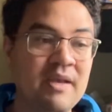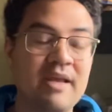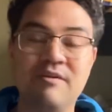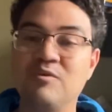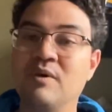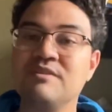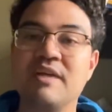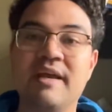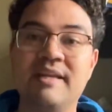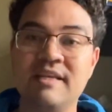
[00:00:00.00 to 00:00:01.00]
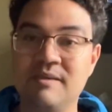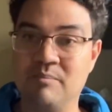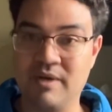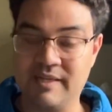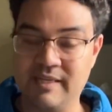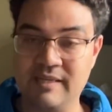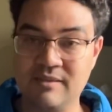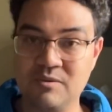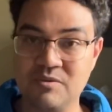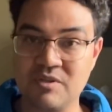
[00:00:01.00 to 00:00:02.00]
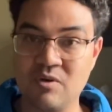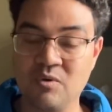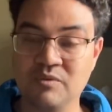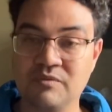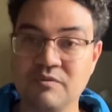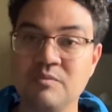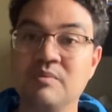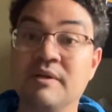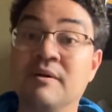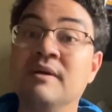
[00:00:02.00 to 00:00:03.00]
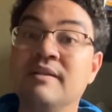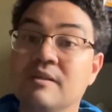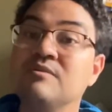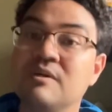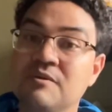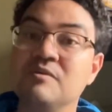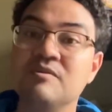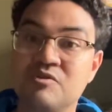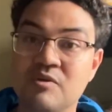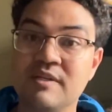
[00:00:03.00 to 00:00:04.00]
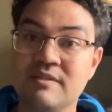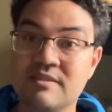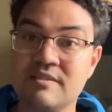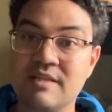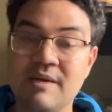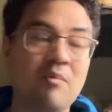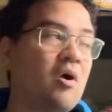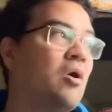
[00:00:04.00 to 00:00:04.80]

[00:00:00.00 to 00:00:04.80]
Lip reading: And if you ask anybody who's an older flute player, they'll tell you the journey is the same.